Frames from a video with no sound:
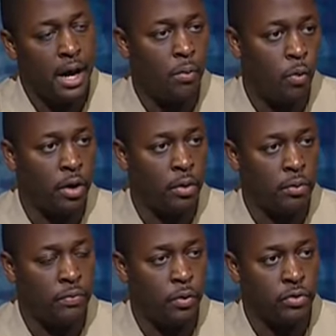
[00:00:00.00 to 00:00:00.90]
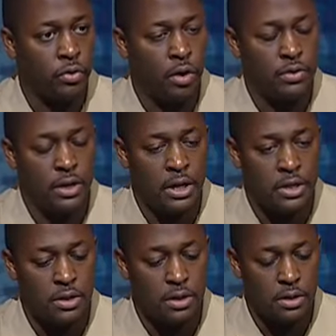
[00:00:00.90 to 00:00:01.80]
working with folks across the
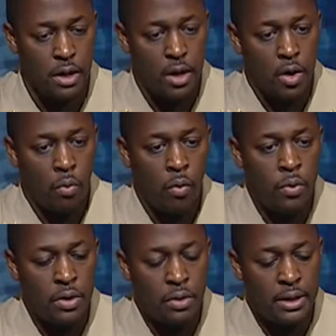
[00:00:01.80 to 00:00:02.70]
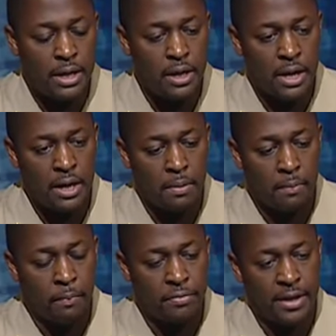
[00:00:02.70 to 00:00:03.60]
agencies. What we did in
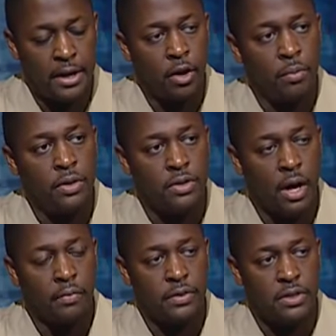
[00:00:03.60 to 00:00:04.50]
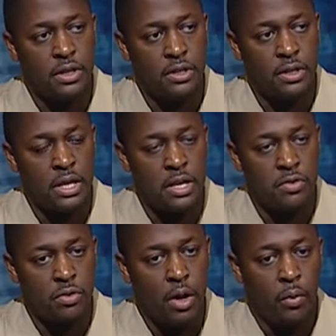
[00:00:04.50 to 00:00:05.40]
setting up these offices
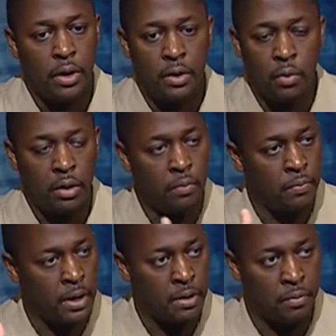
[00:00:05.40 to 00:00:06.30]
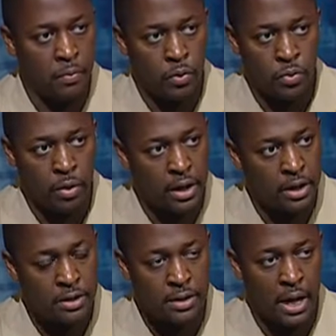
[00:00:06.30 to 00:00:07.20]
is we didn't want to, folks working
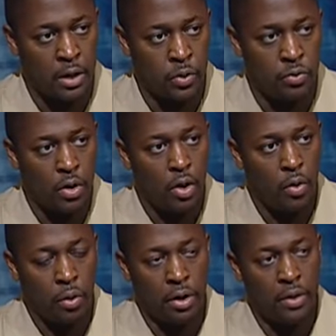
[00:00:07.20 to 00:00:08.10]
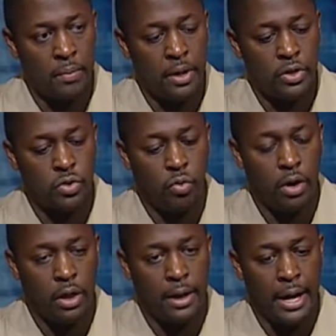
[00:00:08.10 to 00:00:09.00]
in silos. We wanted to make
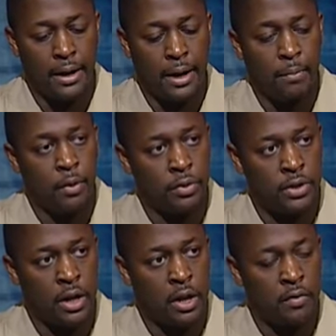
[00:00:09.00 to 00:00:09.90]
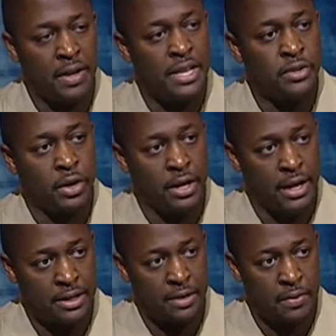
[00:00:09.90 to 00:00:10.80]
sure that there was a lot of
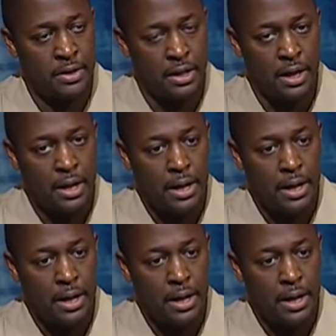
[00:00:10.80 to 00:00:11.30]
interconnectivity